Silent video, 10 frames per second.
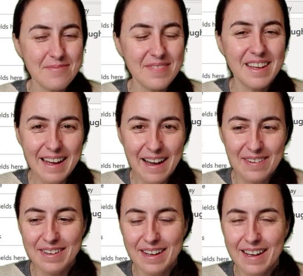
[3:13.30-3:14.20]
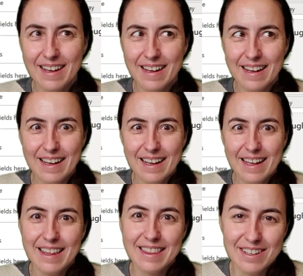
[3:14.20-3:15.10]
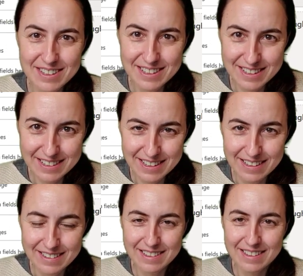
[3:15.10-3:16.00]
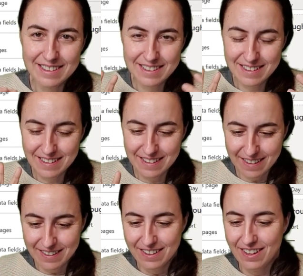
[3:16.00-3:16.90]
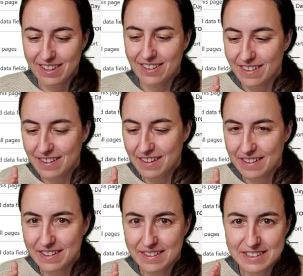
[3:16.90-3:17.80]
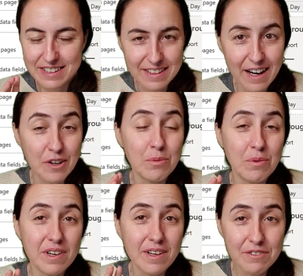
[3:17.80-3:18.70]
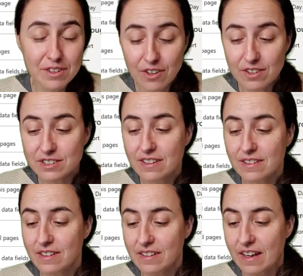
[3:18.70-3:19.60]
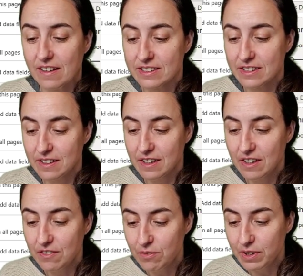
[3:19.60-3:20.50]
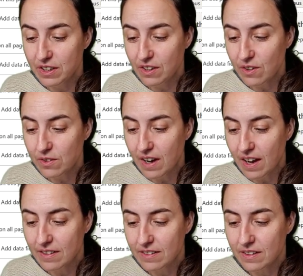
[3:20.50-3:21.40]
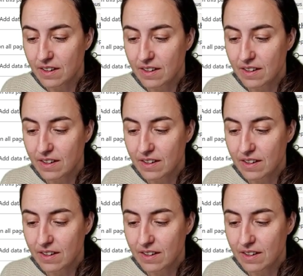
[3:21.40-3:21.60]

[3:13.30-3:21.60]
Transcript: Now, there's still another scenario where it can return something else. If we go and